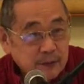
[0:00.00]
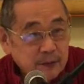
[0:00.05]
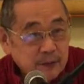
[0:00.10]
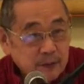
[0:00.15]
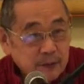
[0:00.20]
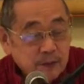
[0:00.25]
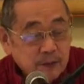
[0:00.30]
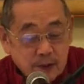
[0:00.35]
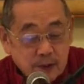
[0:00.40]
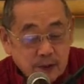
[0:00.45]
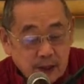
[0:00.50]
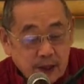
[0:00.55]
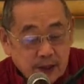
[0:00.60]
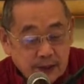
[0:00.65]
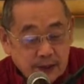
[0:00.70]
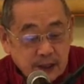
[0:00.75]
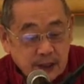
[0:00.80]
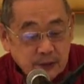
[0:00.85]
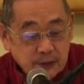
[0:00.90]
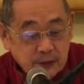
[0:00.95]
And that's
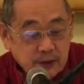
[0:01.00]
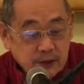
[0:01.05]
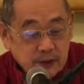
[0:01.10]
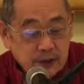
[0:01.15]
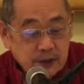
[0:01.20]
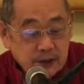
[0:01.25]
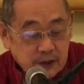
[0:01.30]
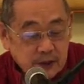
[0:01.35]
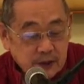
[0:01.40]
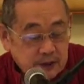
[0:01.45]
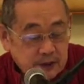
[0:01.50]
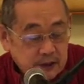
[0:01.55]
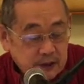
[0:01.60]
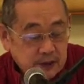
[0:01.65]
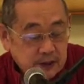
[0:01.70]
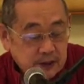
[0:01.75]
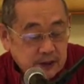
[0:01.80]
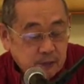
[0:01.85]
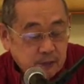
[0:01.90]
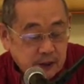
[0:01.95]
why at the end of
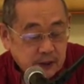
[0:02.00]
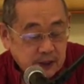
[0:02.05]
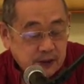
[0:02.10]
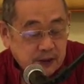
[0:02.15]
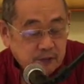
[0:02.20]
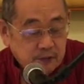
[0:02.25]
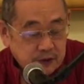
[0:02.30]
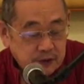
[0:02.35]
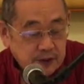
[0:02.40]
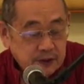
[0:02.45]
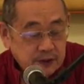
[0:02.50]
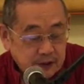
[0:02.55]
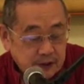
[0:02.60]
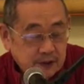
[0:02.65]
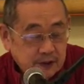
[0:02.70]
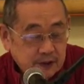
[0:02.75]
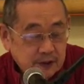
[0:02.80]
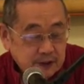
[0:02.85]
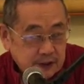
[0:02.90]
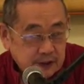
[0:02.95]
Bhagavad Gita, Krishna
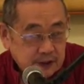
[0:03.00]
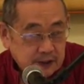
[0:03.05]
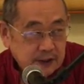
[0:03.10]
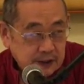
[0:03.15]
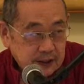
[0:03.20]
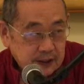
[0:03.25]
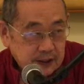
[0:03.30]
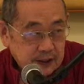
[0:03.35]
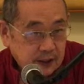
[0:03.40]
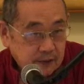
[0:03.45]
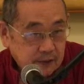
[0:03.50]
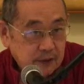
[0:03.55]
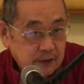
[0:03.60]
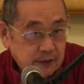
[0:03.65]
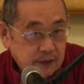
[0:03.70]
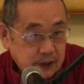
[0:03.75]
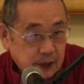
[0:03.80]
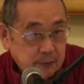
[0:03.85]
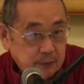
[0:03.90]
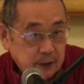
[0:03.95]
says, sarva dharma
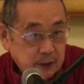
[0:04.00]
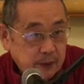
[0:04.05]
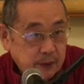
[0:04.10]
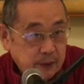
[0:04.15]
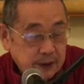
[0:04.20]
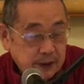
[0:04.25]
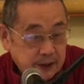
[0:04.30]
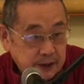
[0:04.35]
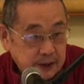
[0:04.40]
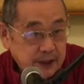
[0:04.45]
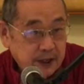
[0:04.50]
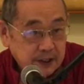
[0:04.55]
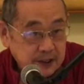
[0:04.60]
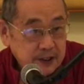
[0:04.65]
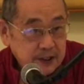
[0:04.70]
parityaja,